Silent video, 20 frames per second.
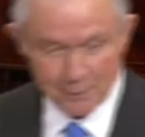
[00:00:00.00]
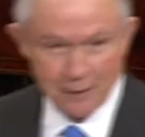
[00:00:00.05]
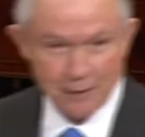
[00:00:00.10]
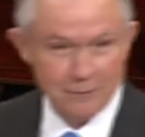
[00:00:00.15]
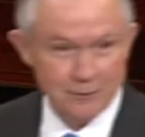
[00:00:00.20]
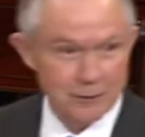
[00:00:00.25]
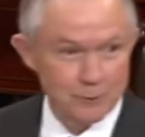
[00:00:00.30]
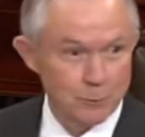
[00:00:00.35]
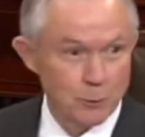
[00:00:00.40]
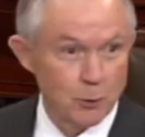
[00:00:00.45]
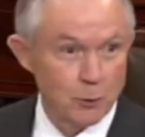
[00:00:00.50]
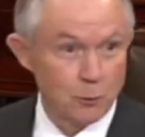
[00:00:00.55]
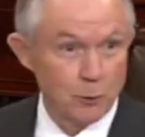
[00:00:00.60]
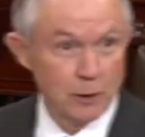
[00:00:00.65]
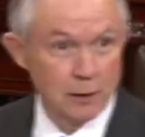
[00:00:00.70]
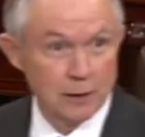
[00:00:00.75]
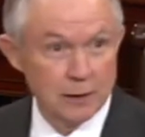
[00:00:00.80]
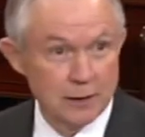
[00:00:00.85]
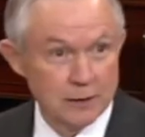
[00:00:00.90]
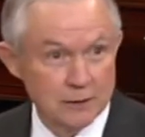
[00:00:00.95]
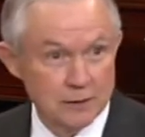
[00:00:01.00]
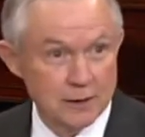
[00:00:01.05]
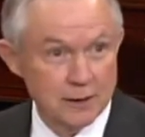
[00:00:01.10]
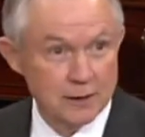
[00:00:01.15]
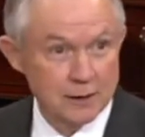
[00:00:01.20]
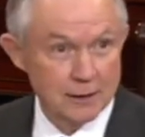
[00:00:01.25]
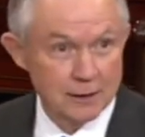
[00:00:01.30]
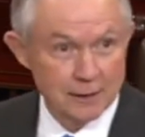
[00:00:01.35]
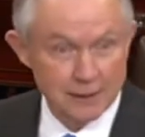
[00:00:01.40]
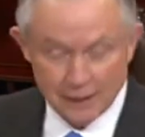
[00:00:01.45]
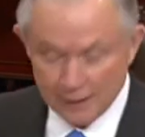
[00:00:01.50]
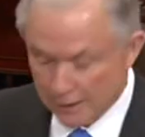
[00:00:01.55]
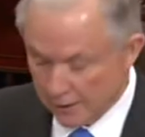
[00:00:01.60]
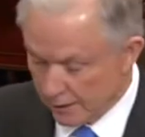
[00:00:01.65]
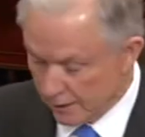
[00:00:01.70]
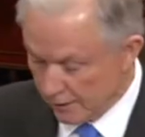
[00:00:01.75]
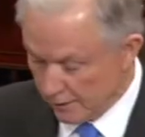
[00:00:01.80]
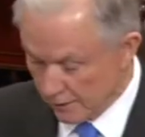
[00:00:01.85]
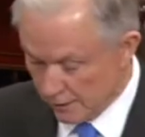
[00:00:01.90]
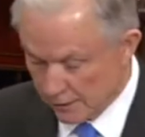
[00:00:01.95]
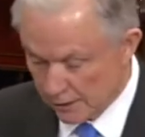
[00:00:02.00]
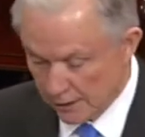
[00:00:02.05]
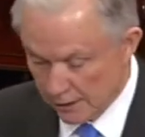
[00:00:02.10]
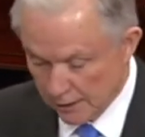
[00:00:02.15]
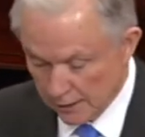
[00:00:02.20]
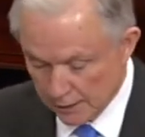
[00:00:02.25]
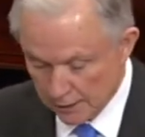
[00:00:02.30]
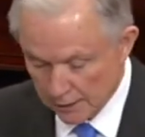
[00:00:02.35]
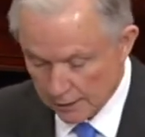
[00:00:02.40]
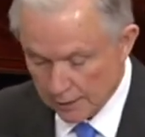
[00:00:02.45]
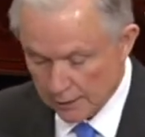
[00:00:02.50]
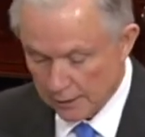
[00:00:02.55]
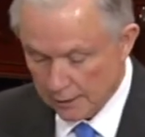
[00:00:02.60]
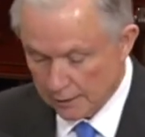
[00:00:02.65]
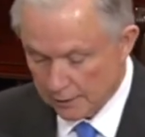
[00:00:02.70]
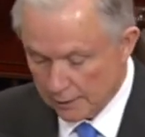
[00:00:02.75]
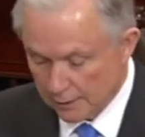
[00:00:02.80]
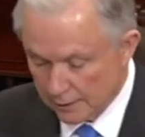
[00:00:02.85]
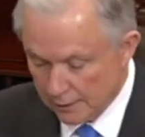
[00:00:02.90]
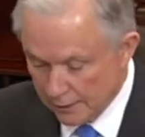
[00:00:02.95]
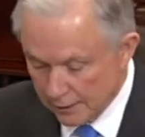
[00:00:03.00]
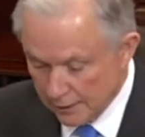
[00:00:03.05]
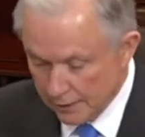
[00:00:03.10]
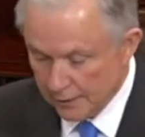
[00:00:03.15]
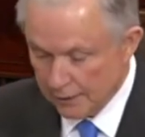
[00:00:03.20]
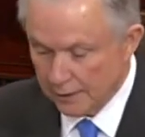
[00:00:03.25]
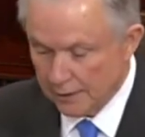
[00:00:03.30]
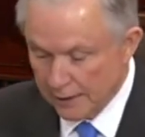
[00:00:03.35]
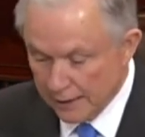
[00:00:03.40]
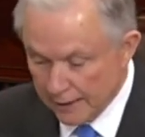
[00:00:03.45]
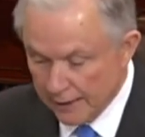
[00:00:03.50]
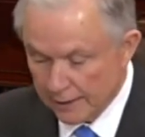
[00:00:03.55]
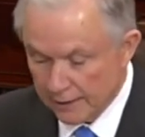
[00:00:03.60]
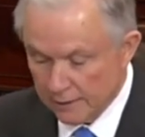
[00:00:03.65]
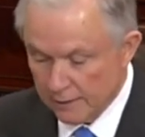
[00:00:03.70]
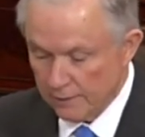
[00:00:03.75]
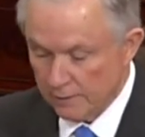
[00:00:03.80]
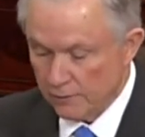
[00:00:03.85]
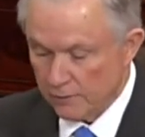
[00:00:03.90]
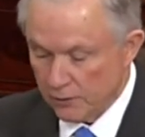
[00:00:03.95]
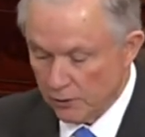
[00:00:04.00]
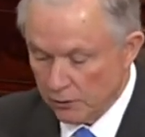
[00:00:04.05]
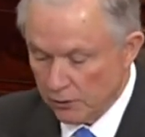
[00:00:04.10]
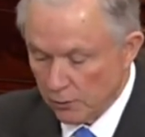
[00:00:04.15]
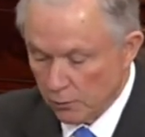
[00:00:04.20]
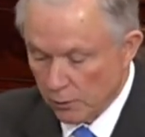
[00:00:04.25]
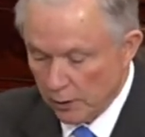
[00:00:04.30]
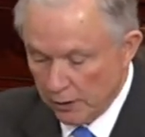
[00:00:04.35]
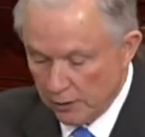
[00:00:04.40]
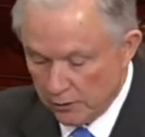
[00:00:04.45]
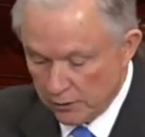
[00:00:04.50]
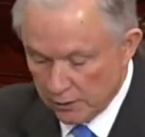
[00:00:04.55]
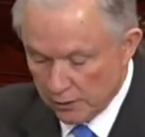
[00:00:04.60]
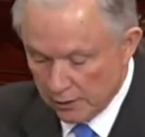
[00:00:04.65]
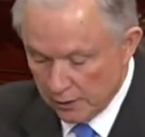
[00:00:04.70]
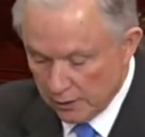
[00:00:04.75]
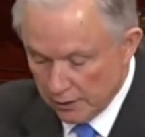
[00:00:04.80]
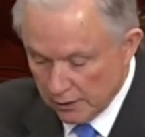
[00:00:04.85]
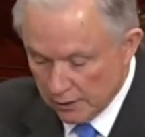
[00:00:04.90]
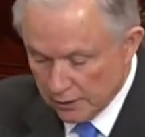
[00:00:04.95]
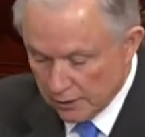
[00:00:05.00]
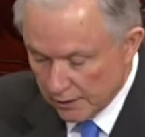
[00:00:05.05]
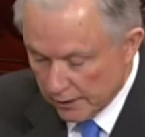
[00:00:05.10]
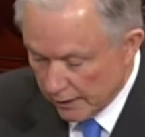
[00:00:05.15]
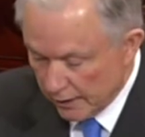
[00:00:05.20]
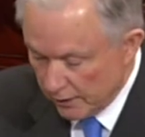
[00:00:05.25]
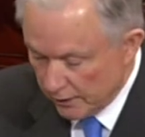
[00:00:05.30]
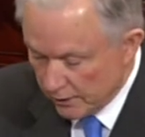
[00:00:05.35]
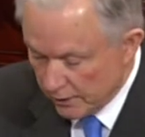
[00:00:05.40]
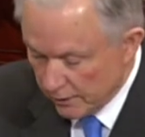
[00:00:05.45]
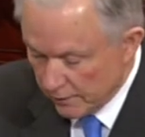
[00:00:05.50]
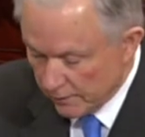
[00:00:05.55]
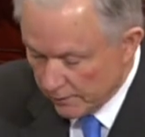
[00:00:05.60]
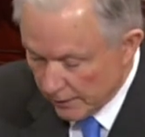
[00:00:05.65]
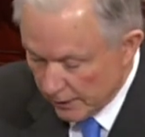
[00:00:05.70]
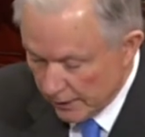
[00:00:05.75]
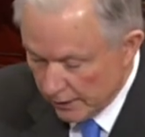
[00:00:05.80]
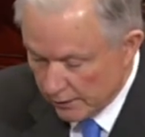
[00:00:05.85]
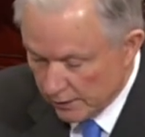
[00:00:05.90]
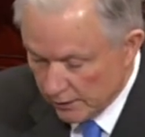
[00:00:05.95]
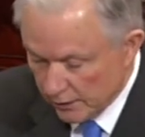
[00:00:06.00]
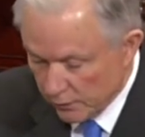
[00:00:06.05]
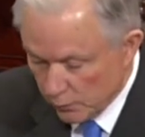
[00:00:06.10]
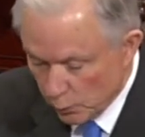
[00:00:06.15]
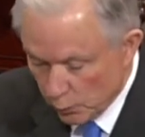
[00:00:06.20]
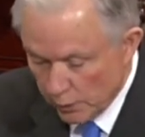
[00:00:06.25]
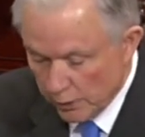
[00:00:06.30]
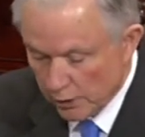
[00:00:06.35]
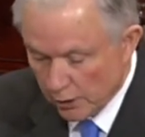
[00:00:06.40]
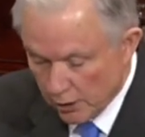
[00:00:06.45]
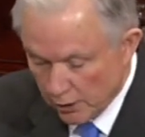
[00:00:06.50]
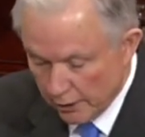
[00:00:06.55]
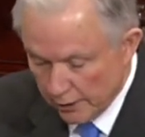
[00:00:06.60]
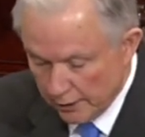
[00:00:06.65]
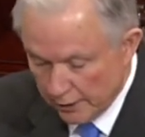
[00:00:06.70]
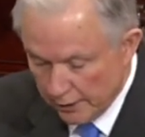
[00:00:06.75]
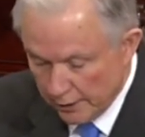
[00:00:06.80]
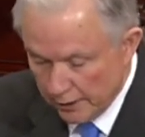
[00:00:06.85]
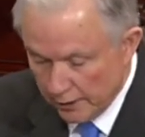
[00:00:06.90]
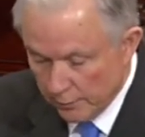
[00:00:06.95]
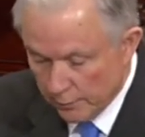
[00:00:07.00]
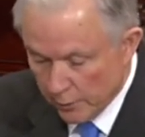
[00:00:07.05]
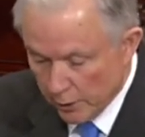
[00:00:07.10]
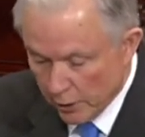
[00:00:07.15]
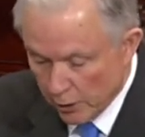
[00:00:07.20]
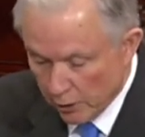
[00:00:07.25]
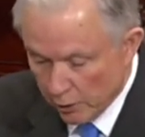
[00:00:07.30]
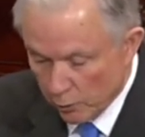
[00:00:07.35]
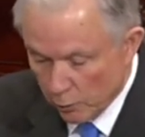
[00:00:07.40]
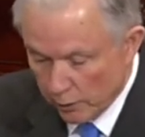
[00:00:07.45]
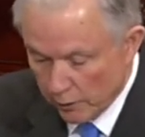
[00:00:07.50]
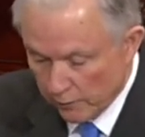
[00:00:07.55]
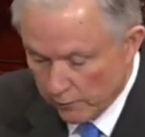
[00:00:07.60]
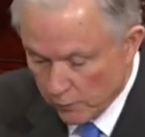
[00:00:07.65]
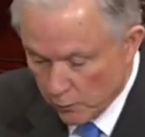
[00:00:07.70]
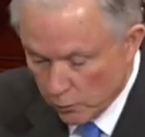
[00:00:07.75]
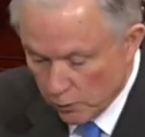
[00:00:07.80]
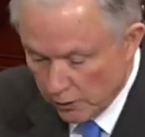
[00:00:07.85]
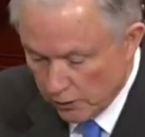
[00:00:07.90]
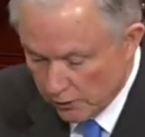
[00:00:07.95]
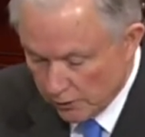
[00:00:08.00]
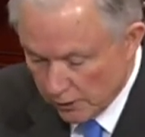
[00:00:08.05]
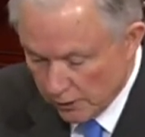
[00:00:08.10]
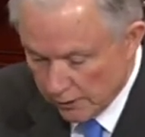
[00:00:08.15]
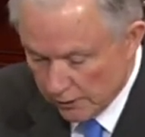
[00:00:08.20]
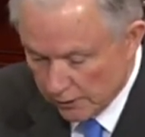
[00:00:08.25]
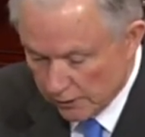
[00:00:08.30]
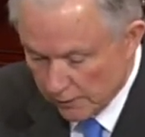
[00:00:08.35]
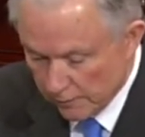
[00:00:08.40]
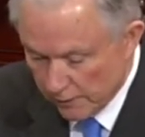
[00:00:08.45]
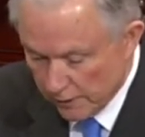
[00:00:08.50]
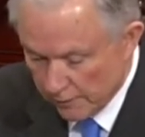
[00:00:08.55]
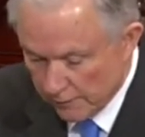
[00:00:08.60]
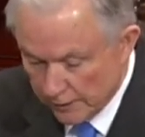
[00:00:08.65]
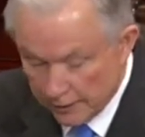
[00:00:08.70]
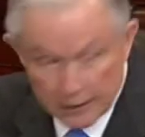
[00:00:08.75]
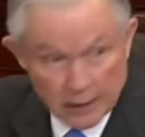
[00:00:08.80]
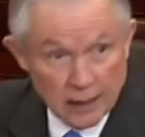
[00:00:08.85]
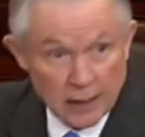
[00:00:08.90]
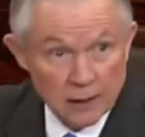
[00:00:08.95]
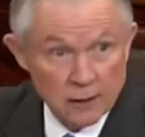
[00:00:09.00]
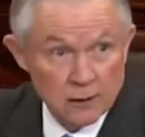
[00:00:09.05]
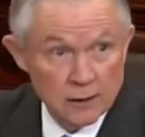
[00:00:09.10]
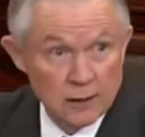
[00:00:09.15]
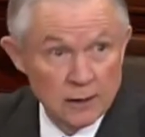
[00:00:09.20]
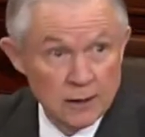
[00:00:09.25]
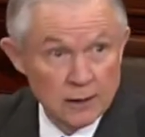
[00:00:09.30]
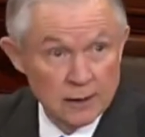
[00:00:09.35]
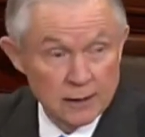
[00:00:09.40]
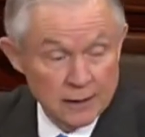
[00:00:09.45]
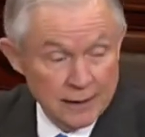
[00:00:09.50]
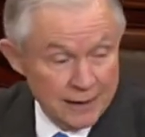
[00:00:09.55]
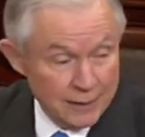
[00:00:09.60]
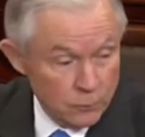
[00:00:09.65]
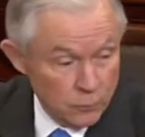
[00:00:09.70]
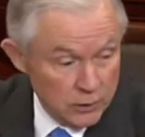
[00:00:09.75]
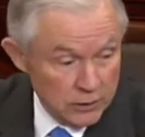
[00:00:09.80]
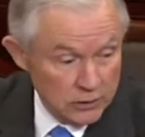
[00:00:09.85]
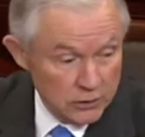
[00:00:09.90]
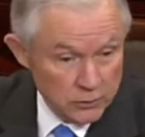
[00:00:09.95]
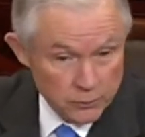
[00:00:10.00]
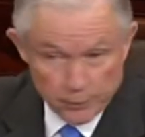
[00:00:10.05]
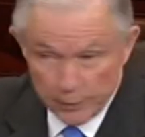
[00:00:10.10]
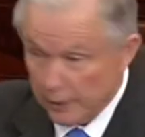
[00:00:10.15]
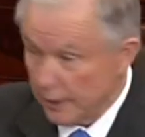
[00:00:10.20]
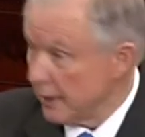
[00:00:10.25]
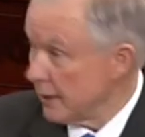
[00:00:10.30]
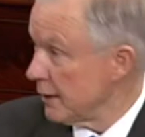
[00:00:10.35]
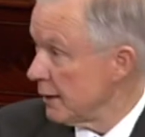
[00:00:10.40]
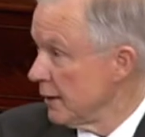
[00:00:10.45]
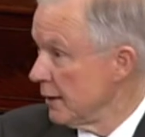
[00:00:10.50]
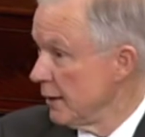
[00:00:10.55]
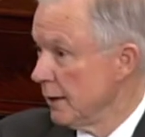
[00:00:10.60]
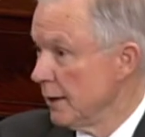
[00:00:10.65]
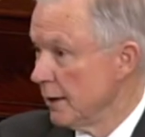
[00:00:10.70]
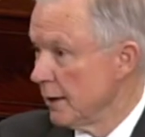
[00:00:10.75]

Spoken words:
of us more realistically than others, the debt situation this nation faces. We are indeed borrowing 40 cents of every dollar that we spend.